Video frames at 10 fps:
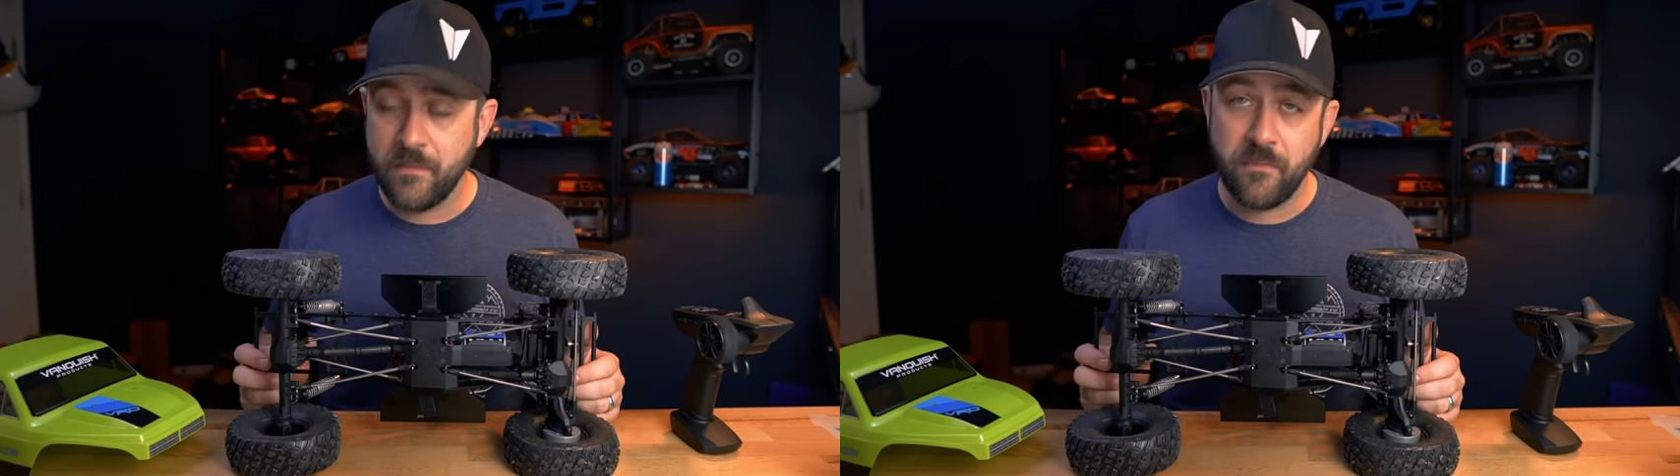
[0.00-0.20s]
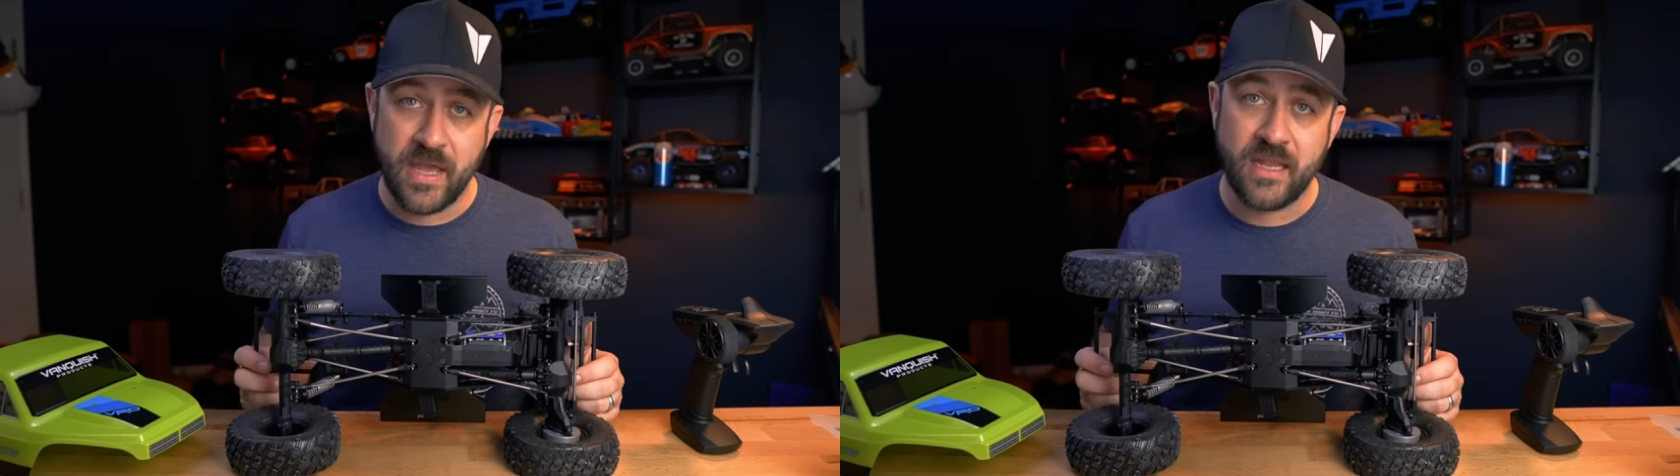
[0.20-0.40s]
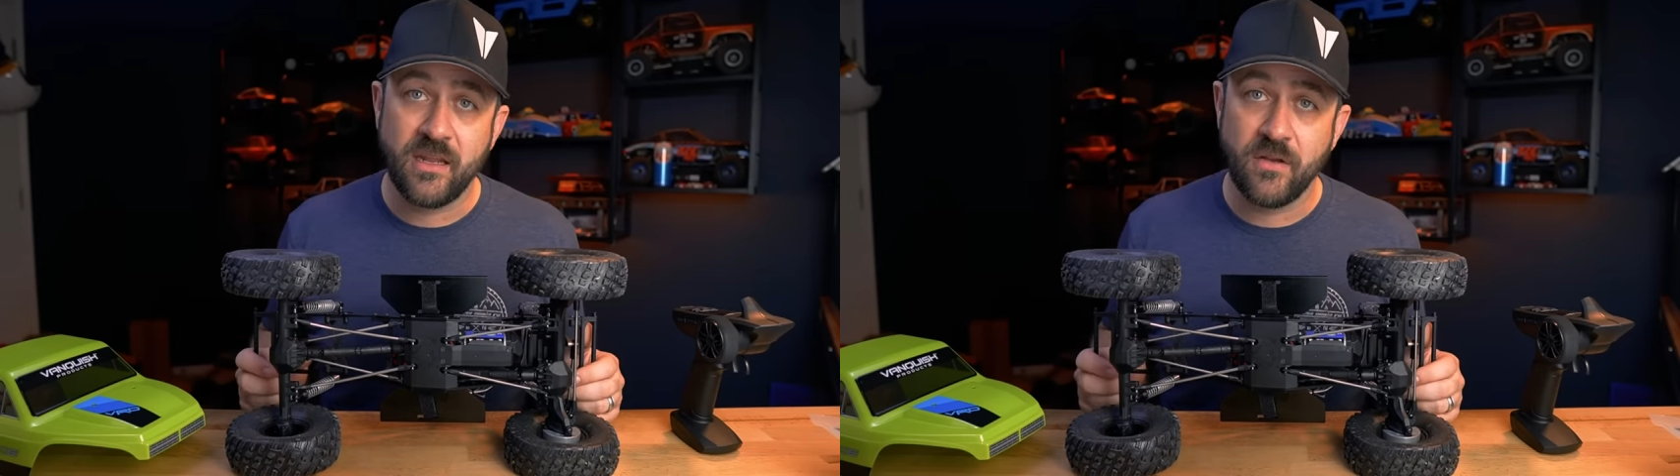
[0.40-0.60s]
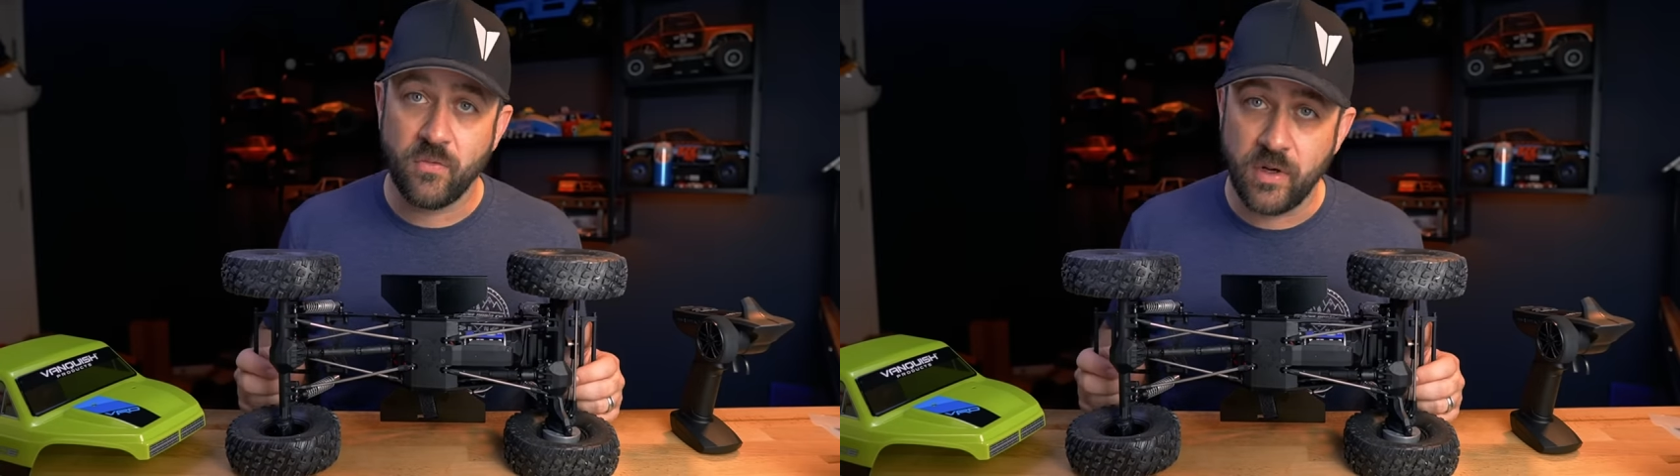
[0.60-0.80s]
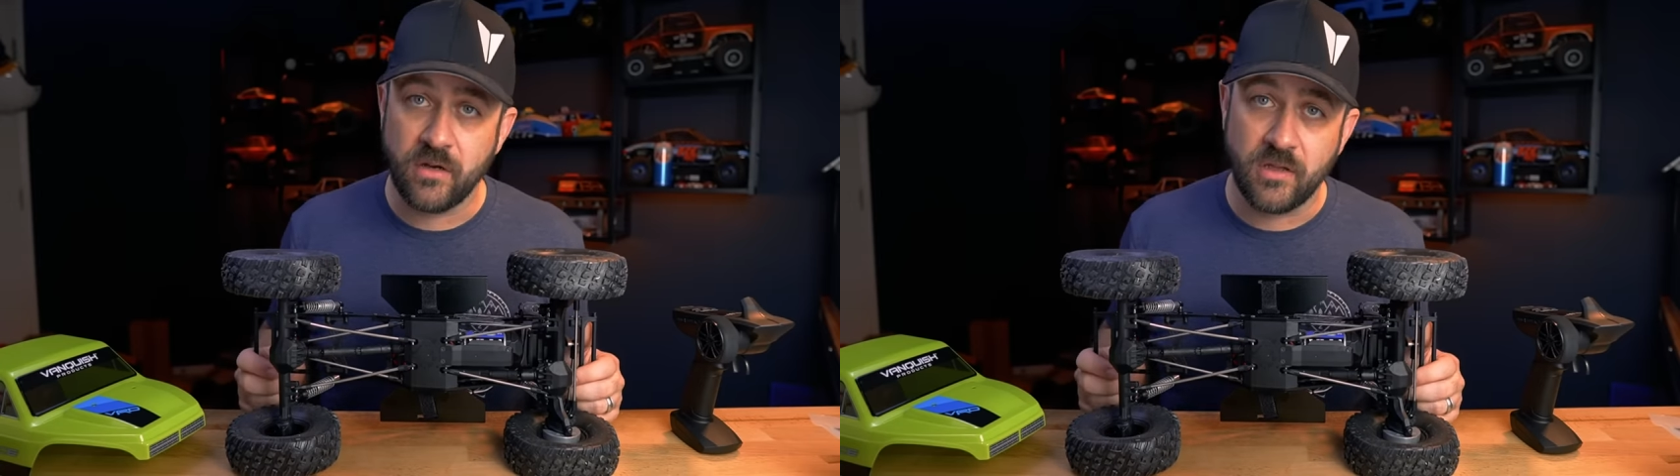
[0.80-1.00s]
bent
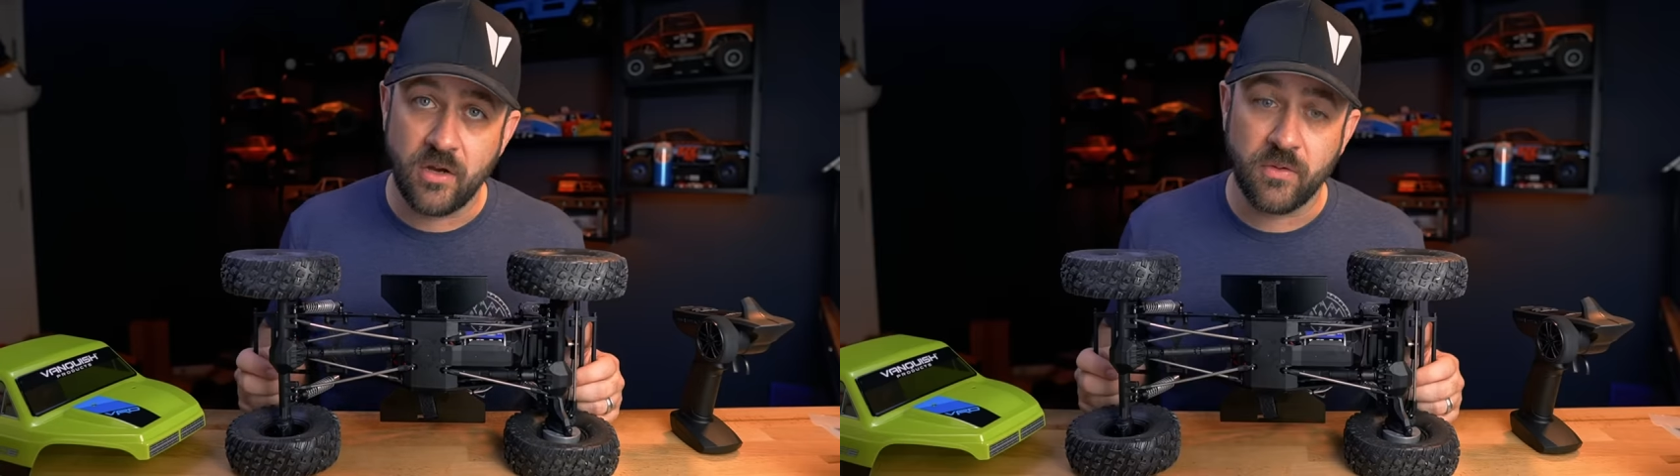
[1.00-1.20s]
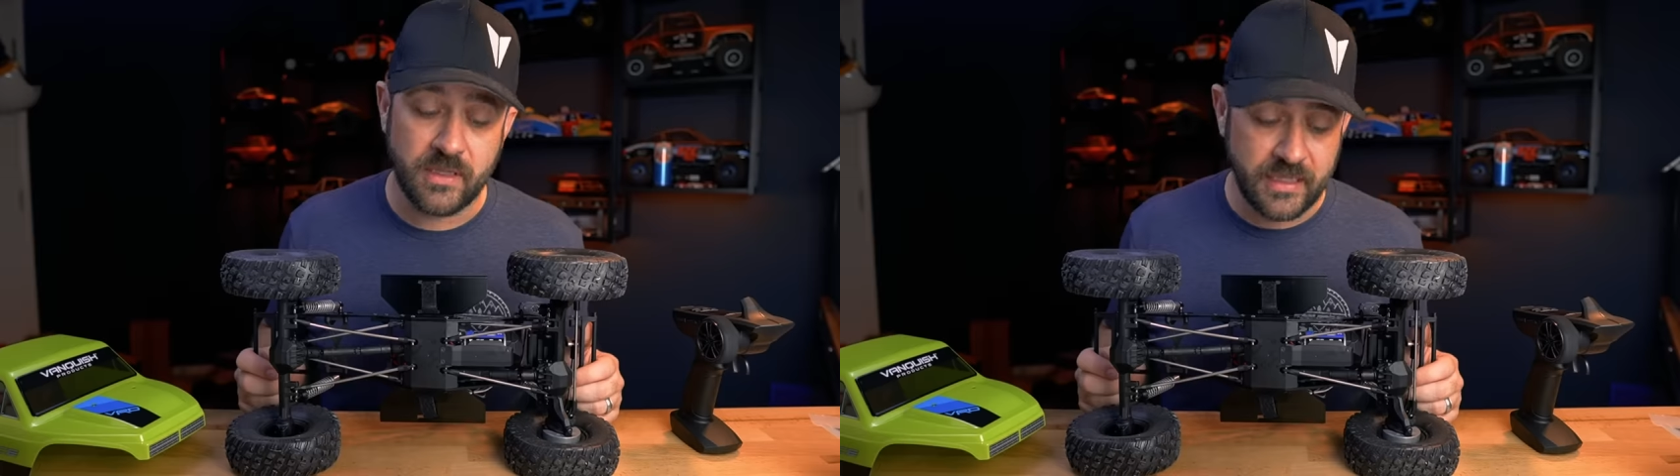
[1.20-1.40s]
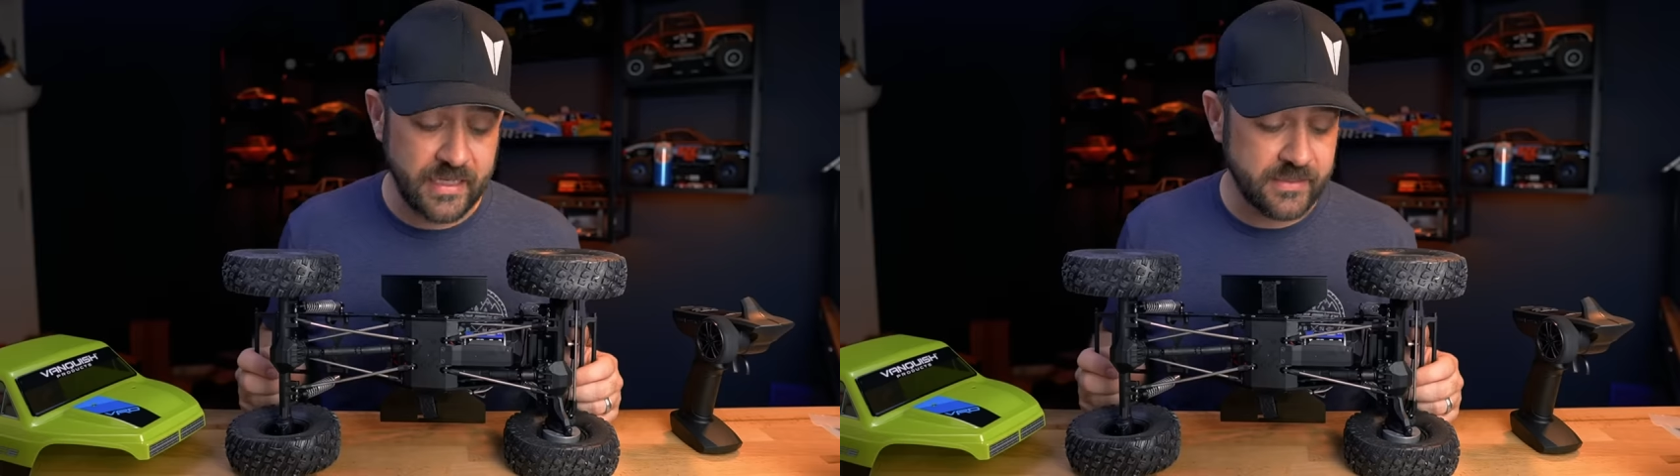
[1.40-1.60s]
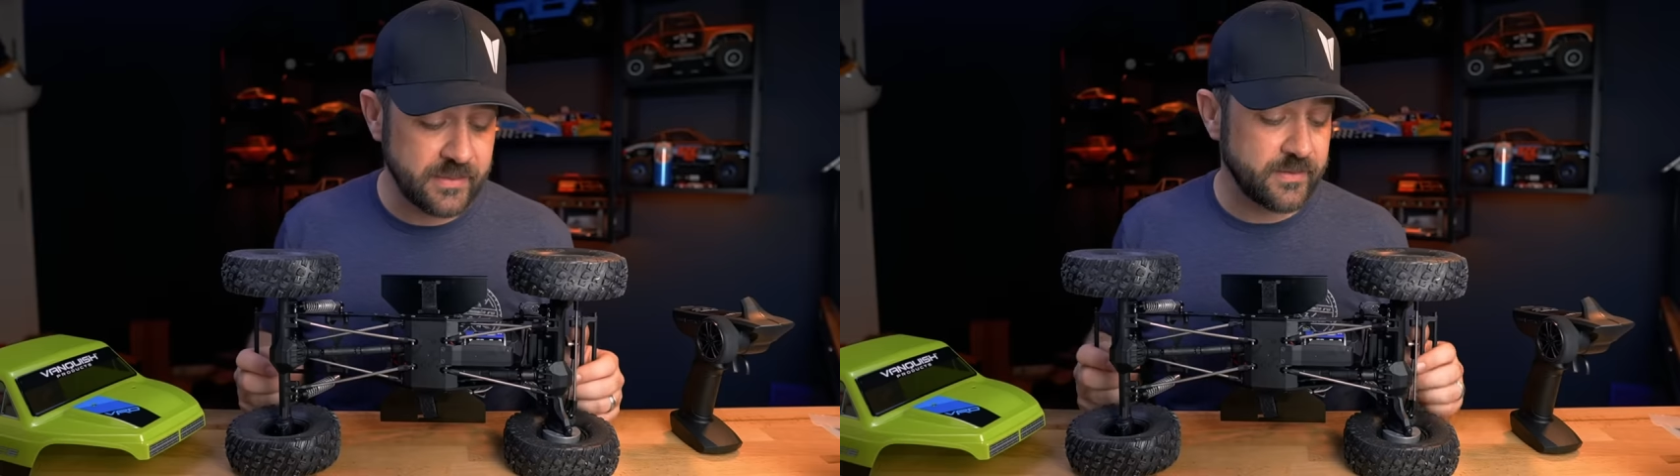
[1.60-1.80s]
rear lower links.